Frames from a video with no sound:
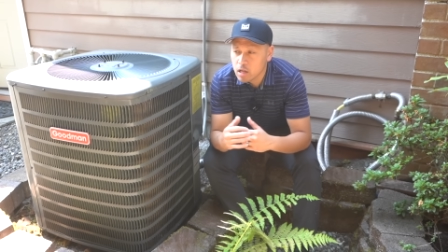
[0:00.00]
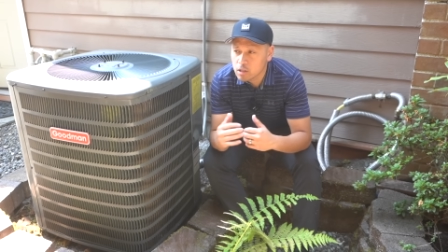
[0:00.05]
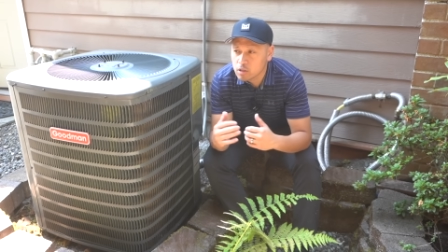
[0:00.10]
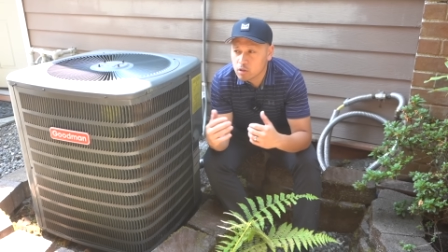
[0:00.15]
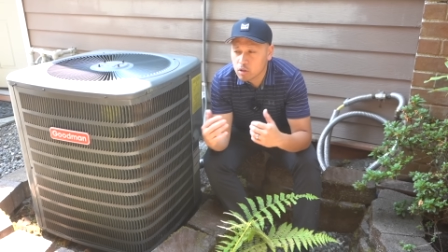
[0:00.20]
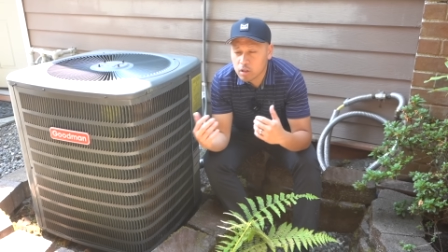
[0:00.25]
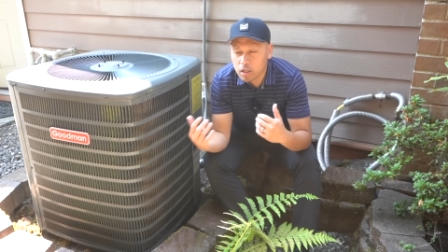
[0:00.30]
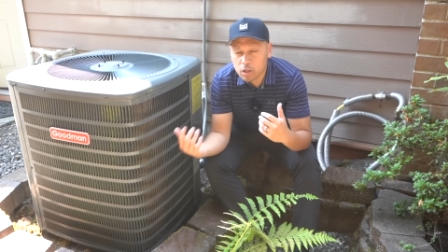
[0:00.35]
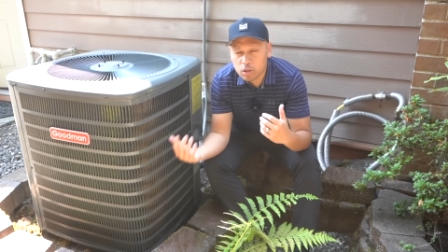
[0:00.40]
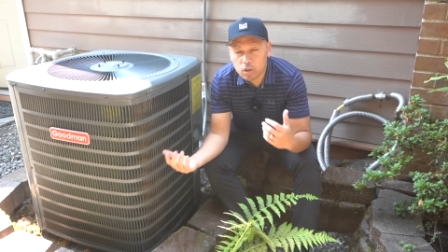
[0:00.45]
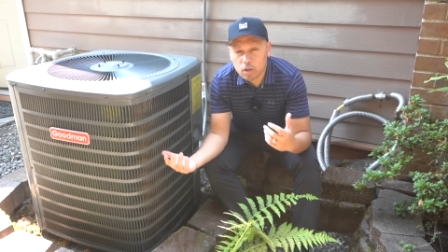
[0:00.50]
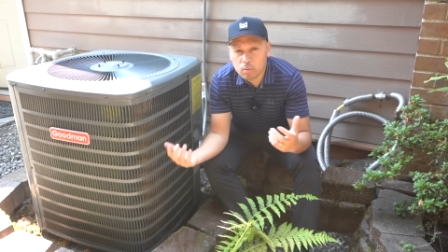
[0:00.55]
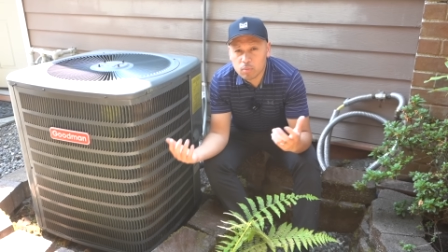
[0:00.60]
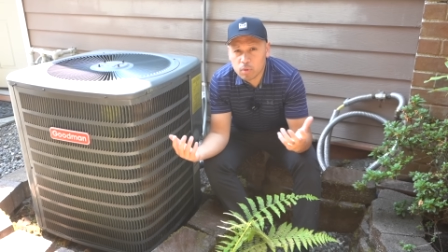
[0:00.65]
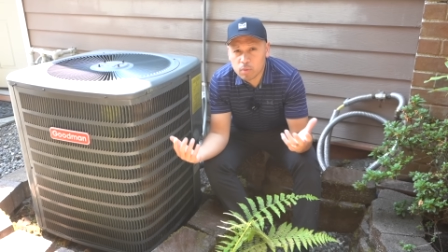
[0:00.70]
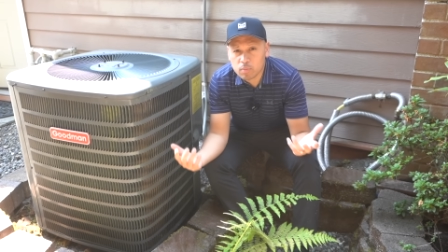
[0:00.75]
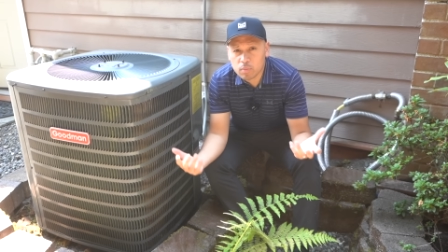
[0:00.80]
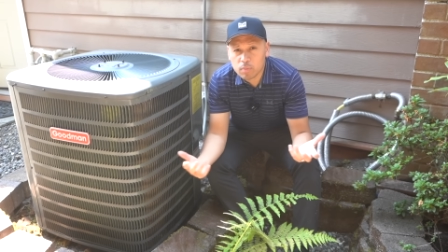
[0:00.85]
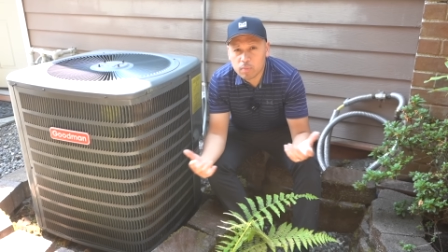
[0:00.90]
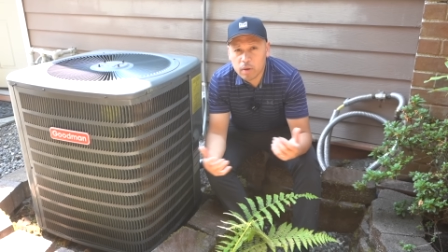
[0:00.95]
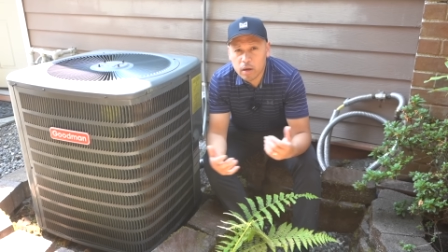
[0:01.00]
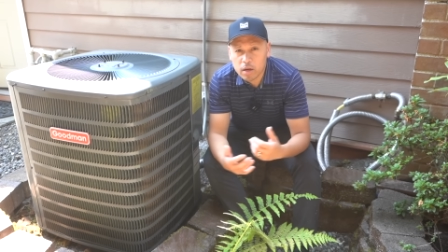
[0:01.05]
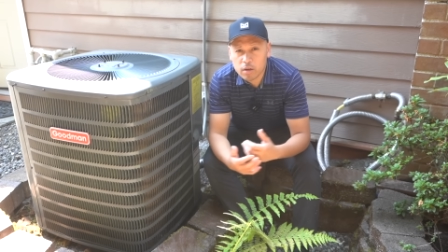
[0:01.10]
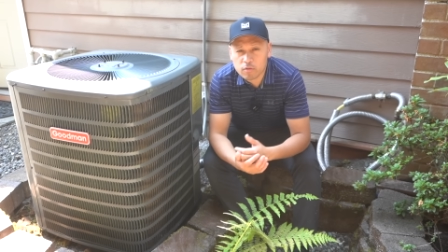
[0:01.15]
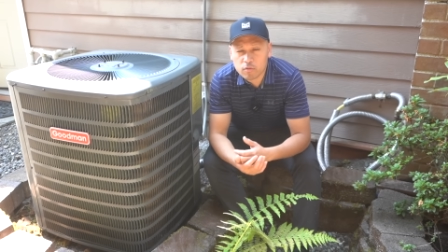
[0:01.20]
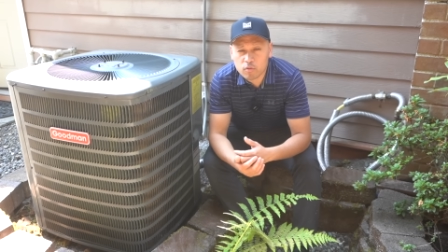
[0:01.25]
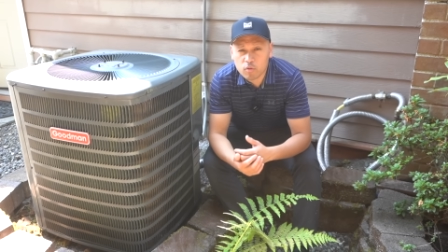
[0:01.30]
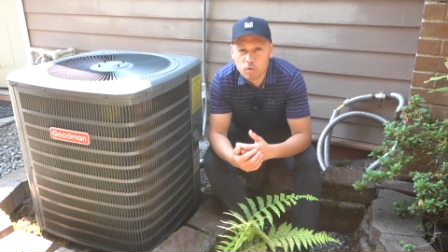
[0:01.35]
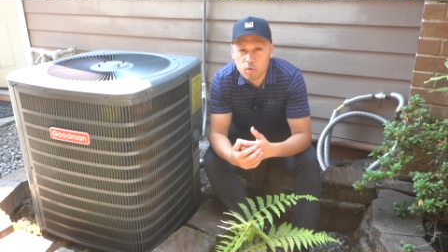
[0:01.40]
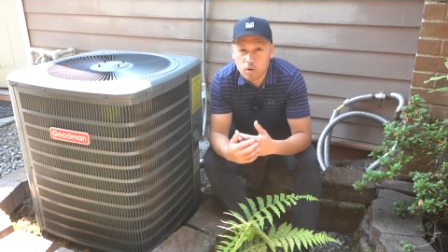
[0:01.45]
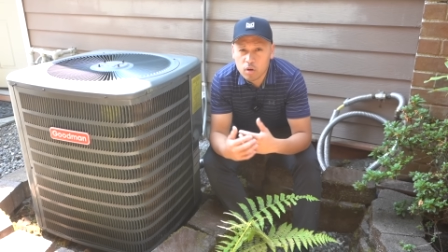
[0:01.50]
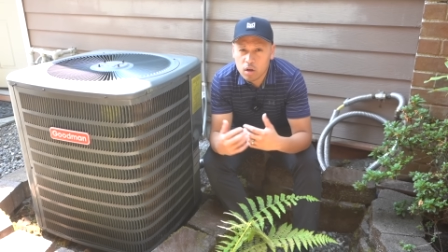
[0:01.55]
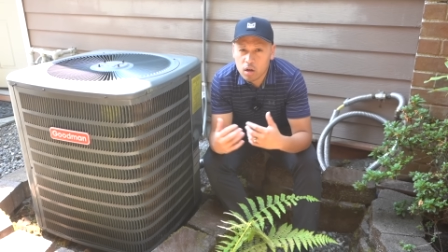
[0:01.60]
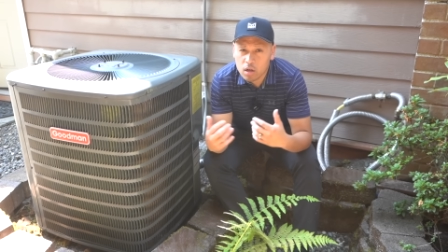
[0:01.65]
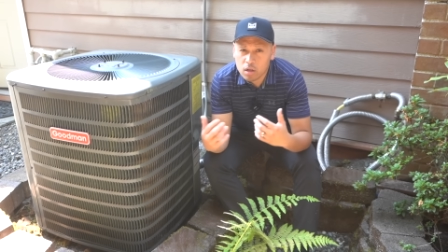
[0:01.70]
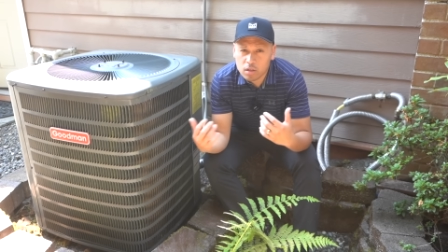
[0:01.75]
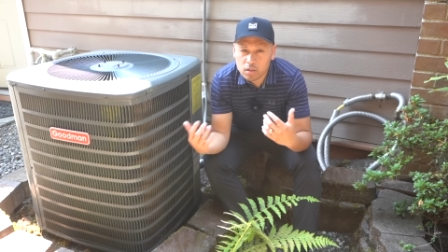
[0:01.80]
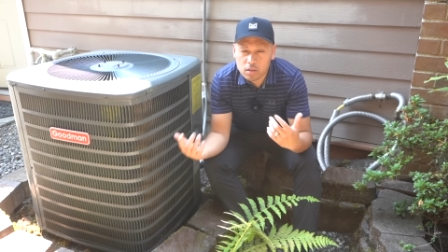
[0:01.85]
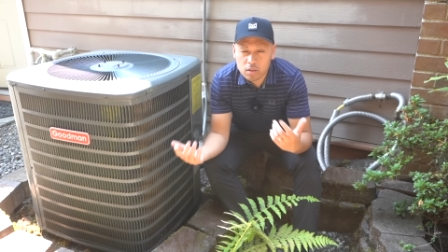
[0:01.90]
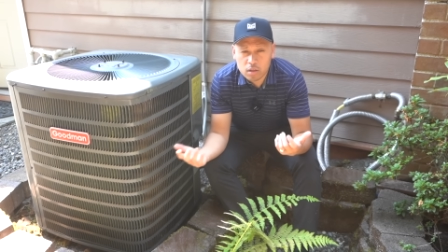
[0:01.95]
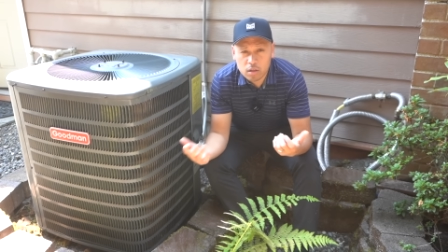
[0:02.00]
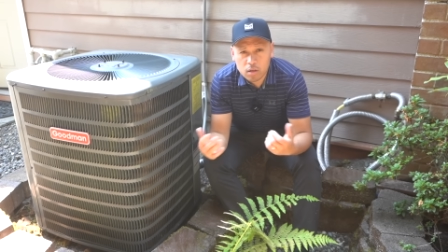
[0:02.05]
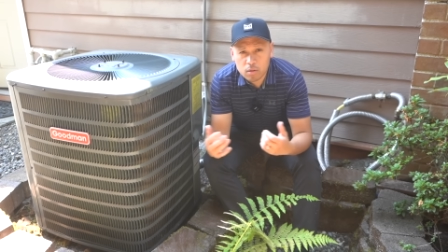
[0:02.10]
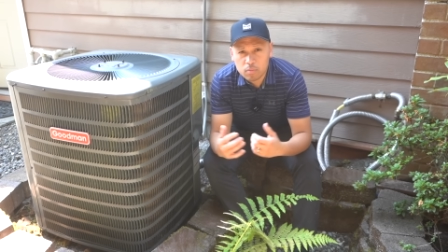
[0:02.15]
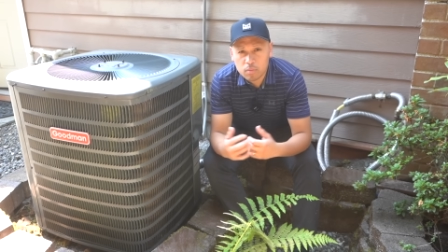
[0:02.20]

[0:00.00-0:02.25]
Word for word: so that you can be prepared for the